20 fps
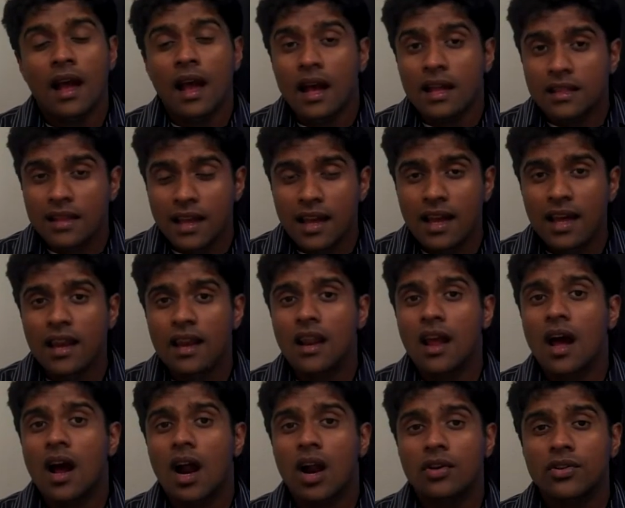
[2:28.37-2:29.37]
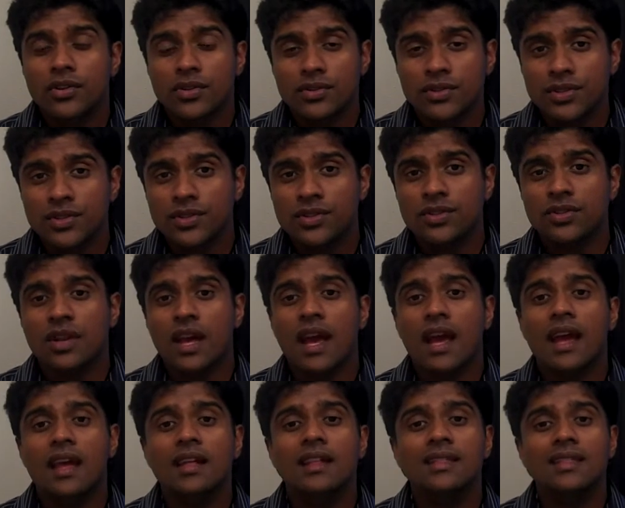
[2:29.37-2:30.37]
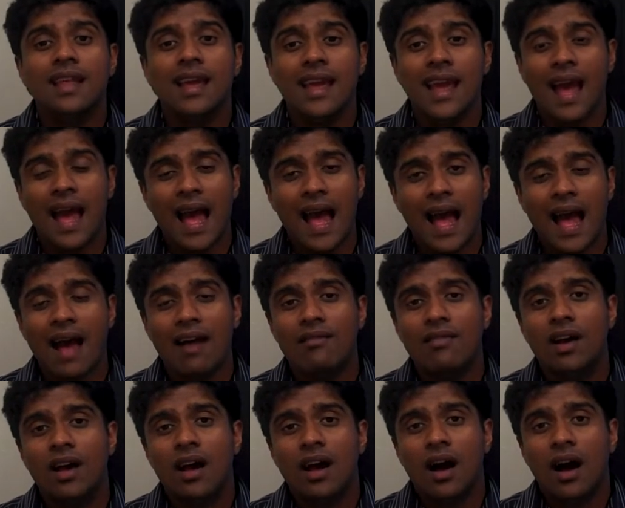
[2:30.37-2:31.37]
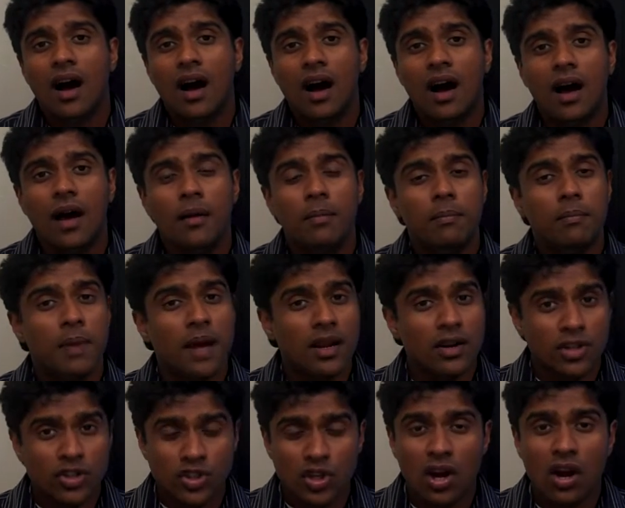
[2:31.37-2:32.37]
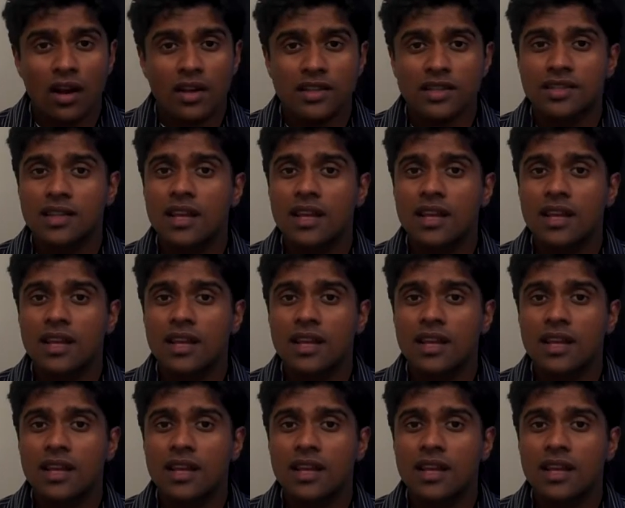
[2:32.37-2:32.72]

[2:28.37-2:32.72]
And then our users today, they have a better choice.